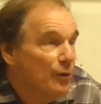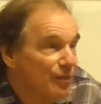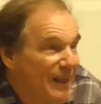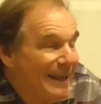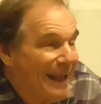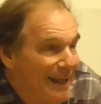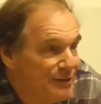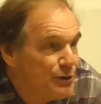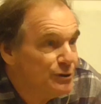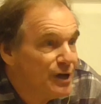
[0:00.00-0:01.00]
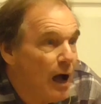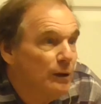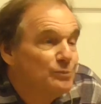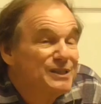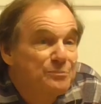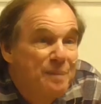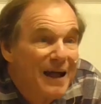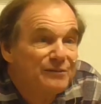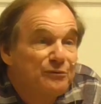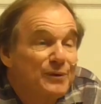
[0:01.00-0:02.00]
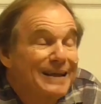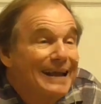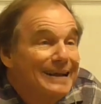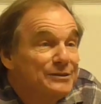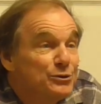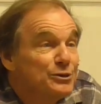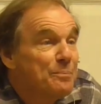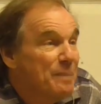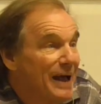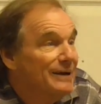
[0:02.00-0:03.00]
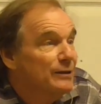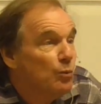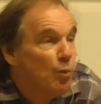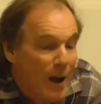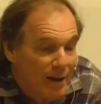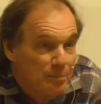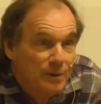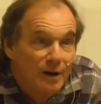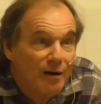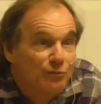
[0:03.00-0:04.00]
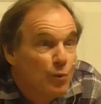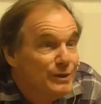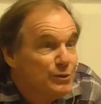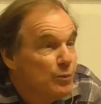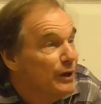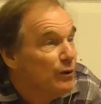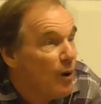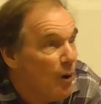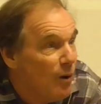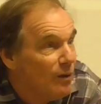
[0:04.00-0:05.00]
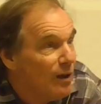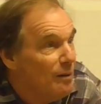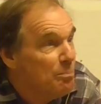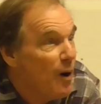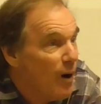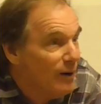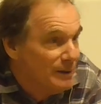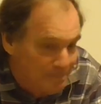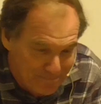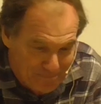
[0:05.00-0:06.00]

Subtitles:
the respect for the interdependent web of which we are all a part.